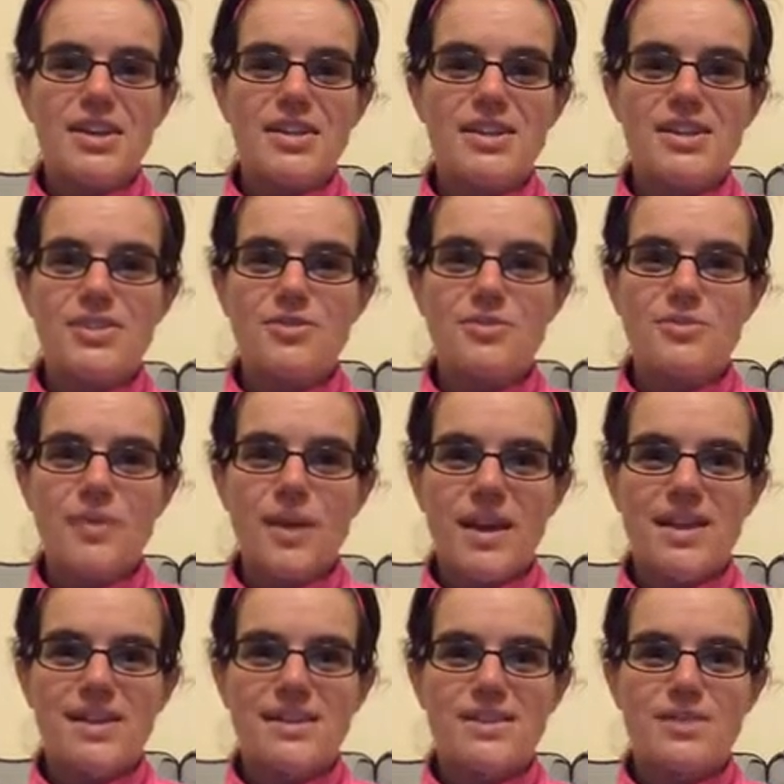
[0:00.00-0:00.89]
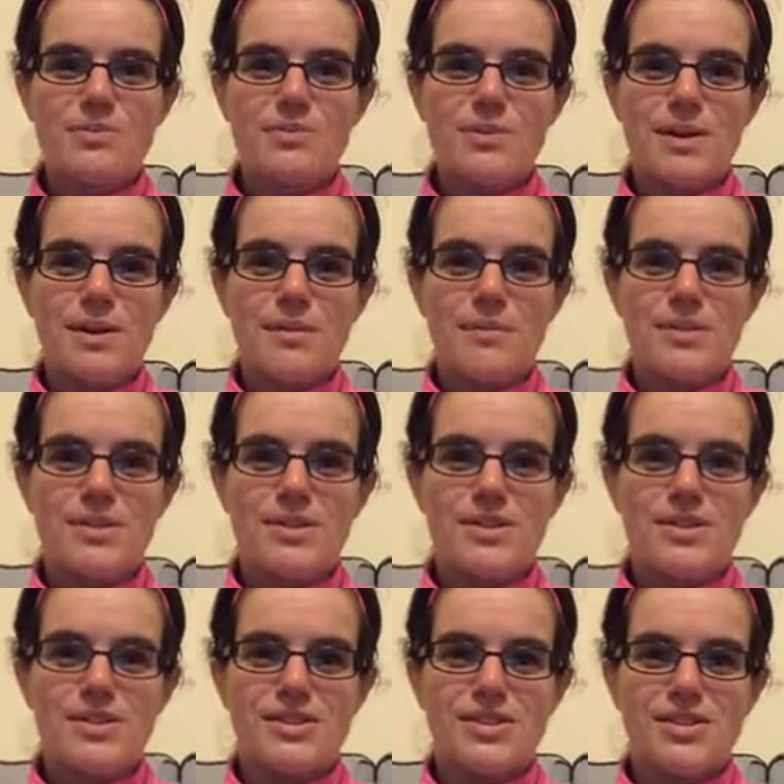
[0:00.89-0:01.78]
These are ways to be able
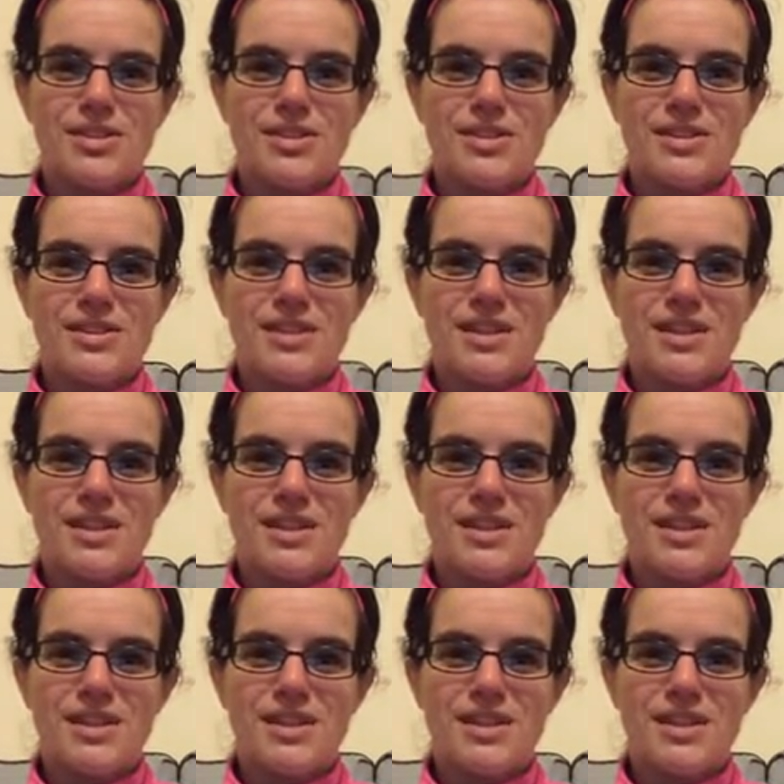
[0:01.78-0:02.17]
to start